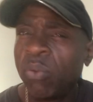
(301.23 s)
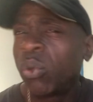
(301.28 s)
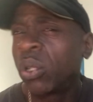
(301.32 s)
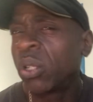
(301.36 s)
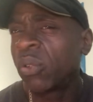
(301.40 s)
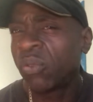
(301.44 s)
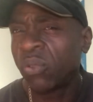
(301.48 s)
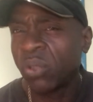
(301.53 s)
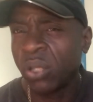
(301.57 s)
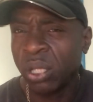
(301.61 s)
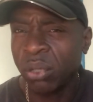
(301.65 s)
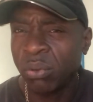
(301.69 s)
what the
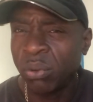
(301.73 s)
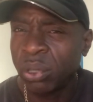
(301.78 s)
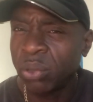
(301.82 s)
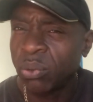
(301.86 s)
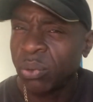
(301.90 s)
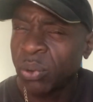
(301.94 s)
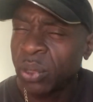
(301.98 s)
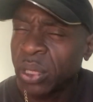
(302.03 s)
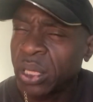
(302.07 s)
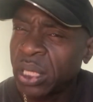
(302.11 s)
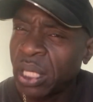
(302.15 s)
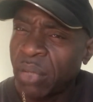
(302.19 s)
fella was. It
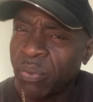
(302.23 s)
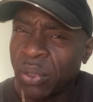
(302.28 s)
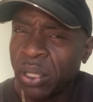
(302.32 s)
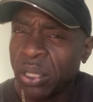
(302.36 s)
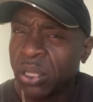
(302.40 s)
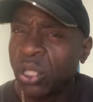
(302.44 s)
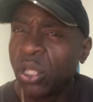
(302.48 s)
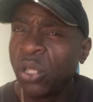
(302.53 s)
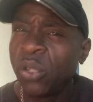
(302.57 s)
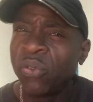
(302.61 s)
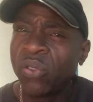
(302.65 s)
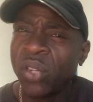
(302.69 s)
was something like
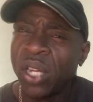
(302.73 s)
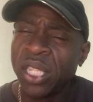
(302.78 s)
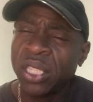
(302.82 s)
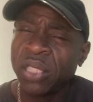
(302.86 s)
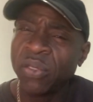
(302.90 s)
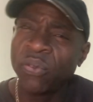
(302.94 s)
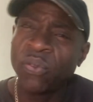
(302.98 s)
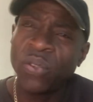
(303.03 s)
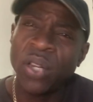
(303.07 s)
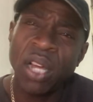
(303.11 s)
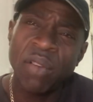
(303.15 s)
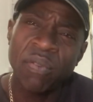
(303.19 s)

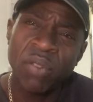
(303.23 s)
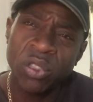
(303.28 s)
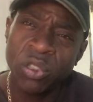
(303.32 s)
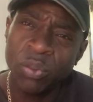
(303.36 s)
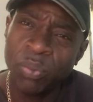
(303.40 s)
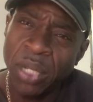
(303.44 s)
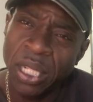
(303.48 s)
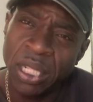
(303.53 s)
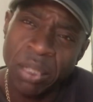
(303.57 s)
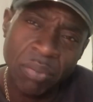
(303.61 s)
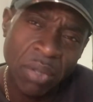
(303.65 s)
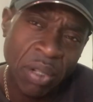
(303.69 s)

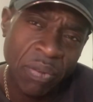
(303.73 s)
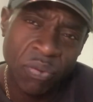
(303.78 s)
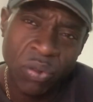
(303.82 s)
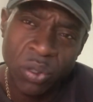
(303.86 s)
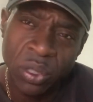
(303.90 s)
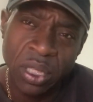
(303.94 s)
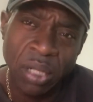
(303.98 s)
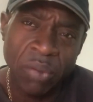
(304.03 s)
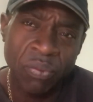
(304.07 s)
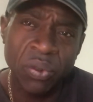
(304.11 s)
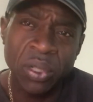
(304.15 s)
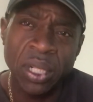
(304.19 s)
£2,500 a month or
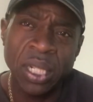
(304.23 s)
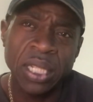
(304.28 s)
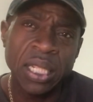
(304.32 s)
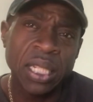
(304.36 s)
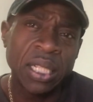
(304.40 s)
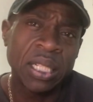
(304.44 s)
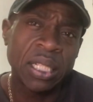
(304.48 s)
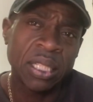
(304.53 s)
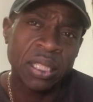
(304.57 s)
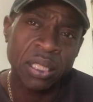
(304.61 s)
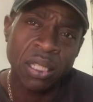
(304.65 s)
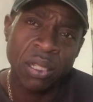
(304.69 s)
something like
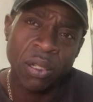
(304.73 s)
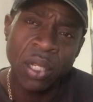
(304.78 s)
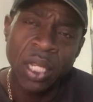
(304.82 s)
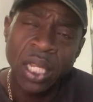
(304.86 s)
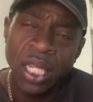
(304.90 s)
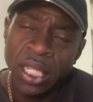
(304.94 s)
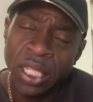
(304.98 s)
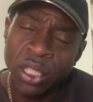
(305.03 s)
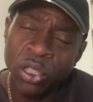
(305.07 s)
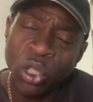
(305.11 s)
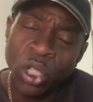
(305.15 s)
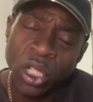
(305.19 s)
that. So
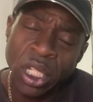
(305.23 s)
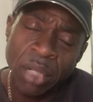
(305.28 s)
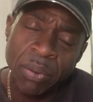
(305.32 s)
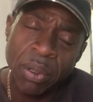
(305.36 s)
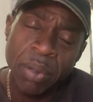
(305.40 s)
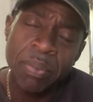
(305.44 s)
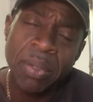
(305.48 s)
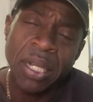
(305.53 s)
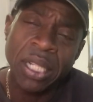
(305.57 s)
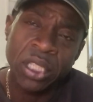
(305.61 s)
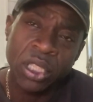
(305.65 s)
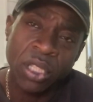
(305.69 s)
there's not going to be
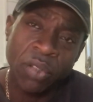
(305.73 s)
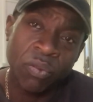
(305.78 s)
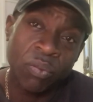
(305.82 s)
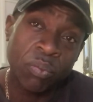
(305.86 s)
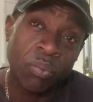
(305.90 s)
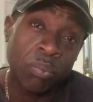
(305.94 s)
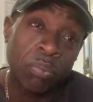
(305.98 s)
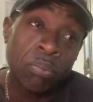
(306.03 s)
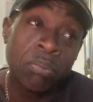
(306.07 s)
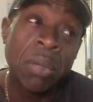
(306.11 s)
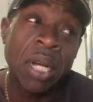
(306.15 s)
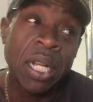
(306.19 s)
much
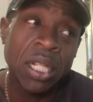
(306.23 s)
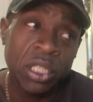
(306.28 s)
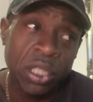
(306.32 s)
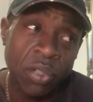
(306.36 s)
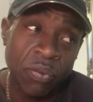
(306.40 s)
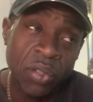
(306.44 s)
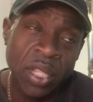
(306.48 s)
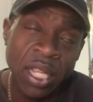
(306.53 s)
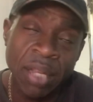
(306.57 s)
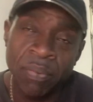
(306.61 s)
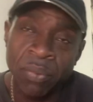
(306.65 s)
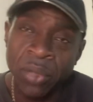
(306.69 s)
of
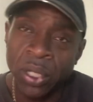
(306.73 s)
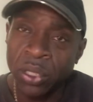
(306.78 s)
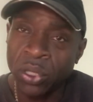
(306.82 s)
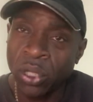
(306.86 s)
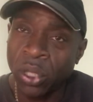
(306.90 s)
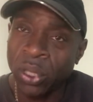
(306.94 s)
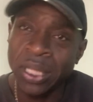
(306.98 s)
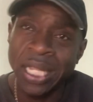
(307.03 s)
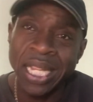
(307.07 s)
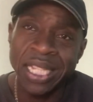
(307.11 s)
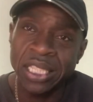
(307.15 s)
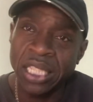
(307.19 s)
them that's on
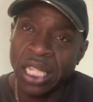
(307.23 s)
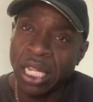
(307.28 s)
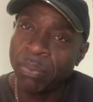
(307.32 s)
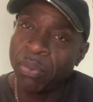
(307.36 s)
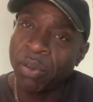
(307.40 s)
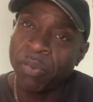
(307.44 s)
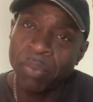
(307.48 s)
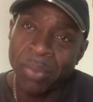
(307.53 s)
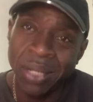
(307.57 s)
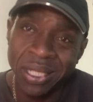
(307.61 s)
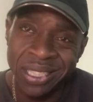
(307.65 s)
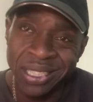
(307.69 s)
that type of
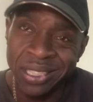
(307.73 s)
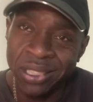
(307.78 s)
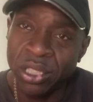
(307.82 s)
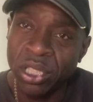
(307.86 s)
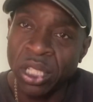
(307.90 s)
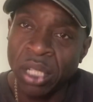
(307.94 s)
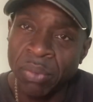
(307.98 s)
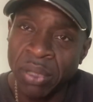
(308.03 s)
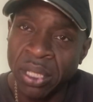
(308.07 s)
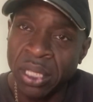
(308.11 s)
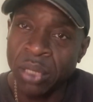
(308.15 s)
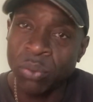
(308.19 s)
money. Do you know
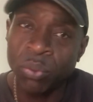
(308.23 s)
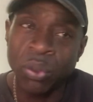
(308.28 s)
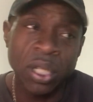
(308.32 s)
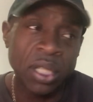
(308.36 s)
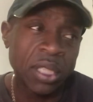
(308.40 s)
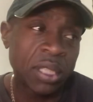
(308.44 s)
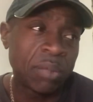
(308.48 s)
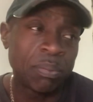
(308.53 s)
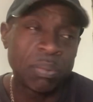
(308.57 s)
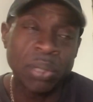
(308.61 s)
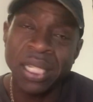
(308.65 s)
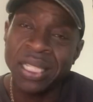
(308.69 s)
what I mean? That works
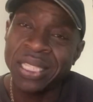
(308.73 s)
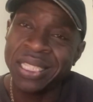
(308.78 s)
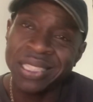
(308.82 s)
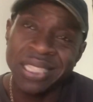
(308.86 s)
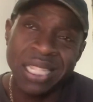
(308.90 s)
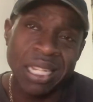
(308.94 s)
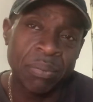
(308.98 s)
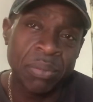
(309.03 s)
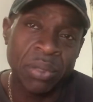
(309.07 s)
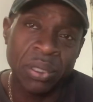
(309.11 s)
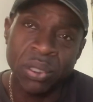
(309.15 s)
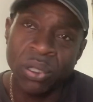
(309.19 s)
in places
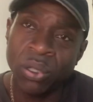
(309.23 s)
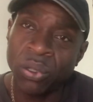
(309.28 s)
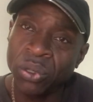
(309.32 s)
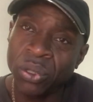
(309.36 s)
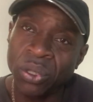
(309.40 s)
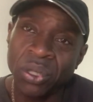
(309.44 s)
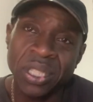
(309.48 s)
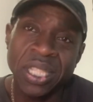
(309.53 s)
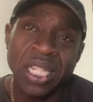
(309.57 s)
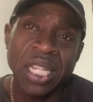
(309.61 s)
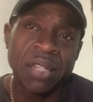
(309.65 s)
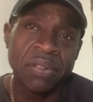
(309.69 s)
like McDonald's or
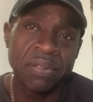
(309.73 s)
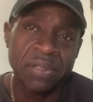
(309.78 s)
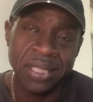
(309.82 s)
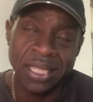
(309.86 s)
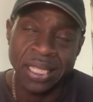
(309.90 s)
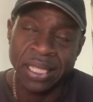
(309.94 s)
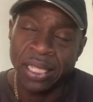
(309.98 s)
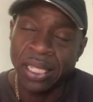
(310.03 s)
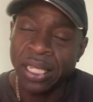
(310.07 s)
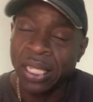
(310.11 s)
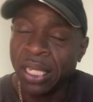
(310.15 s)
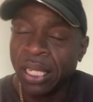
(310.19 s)
KFC,
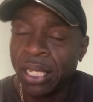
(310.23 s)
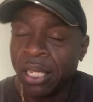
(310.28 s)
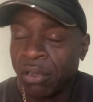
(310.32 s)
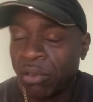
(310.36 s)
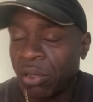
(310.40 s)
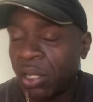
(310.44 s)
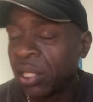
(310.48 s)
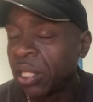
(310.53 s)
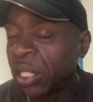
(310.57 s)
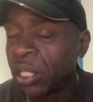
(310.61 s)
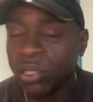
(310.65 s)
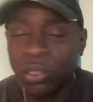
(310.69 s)

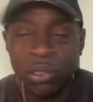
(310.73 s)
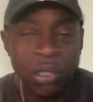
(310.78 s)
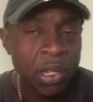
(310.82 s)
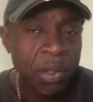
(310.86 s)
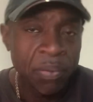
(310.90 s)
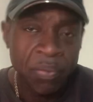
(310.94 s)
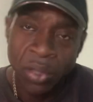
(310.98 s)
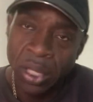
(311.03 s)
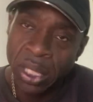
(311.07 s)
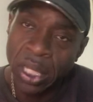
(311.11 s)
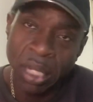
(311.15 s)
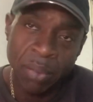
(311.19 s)
right? There's,
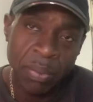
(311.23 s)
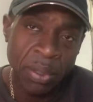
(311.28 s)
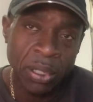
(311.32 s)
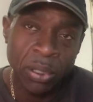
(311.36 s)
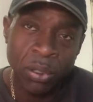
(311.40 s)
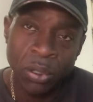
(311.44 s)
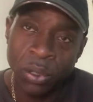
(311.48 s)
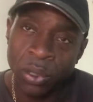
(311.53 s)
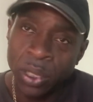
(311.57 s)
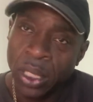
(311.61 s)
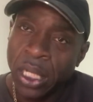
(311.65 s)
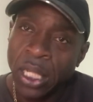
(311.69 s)
do you know what
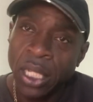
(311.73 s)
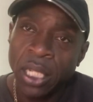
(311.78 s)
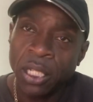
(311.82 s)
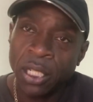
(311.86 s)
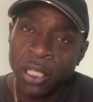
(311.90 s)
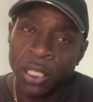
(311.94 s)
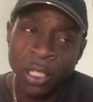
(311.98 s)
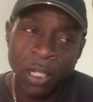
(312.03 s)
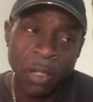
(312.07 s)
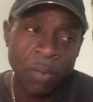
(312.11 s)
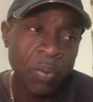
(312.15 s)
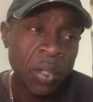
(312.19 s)
I mean?
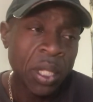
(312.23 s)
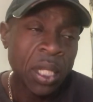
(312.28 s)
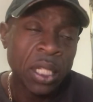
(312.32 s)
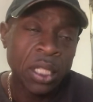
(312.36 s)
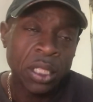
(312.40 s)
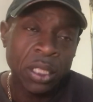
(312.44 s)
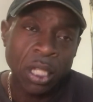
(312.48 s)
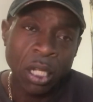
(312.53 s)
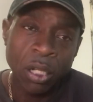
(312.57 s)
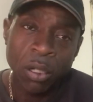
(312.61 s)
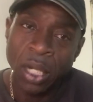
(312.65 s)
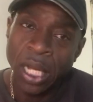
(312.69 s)
Or,
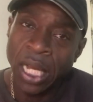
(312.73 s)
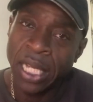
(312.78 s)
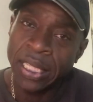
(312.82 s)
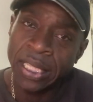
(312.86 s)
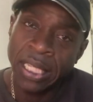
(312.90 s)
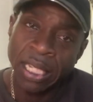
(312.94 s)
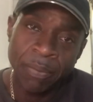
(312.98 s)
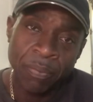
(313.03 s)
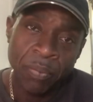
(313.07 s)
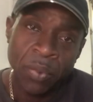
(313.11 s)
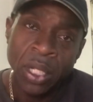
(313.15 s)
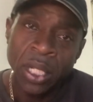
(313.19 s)
so and
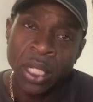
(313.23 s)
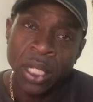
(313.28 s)
then